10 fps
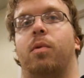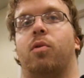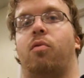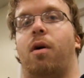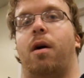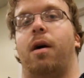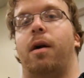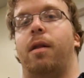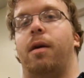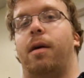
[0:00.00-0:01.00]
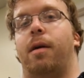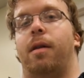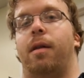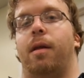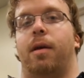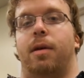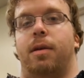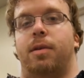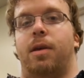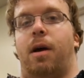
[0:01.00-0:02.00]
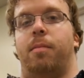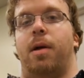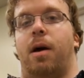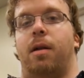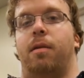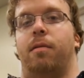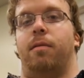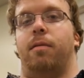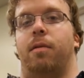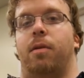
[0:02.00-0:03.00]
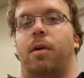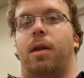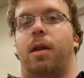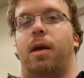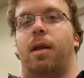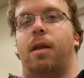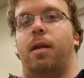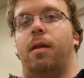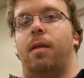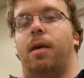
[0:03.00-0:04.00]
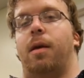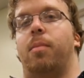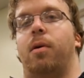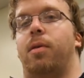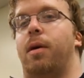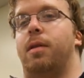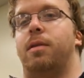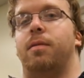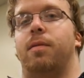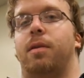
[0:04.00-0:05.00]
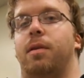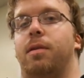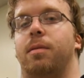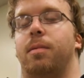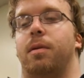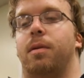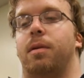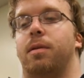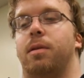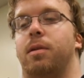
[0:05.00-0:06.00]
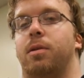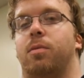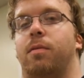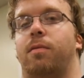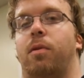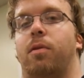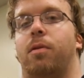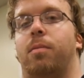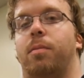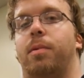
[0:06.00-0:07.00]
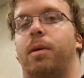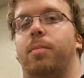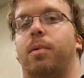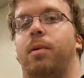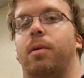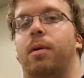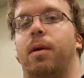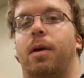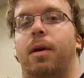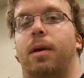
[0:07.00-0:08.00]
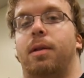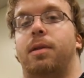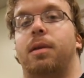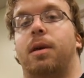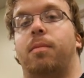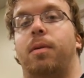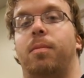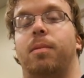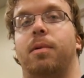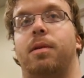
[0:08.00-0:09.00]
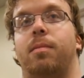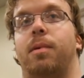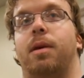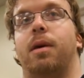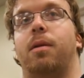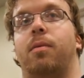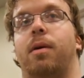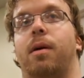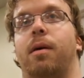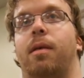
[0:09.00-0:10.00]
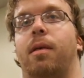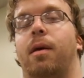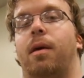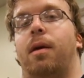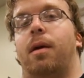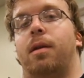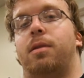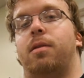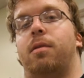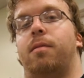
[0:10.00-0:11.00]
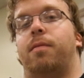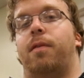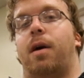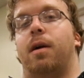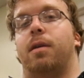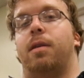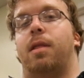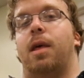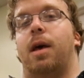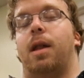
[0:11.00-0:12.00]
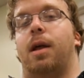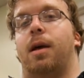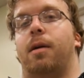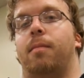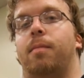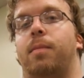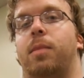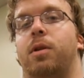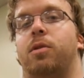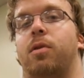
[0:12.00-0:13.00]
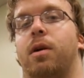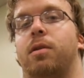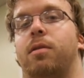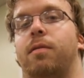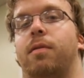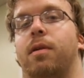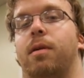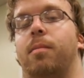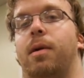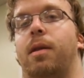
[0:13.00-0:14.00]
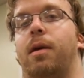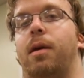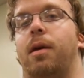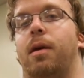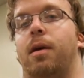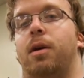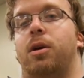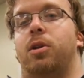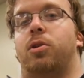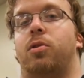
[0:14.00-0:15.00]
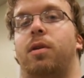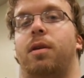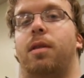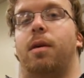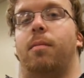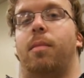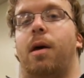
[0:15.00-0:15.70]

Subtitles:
cried and sobbed out of, and they both had severe disabilities and just were vulnerable people and sick people to begin with. And so the fact that the director of the committee treated them